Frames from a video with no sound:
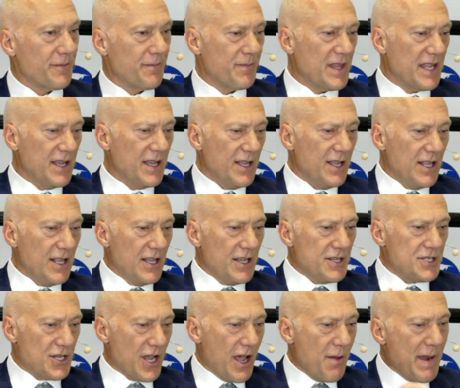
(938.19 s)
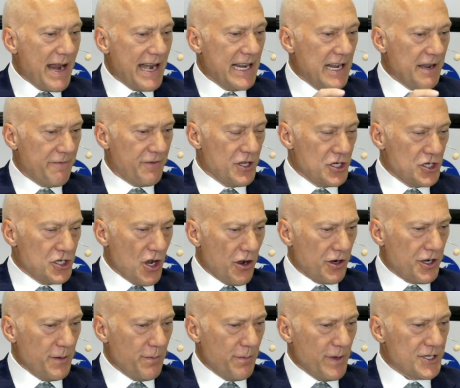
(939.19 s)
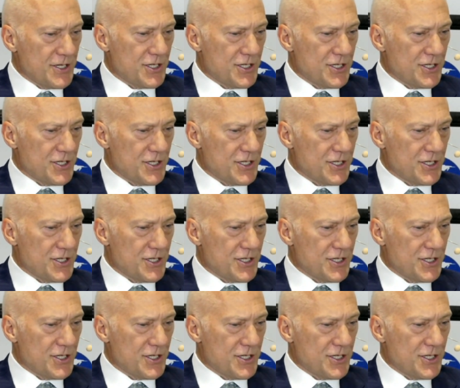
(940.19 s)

Yeah. So many of the documents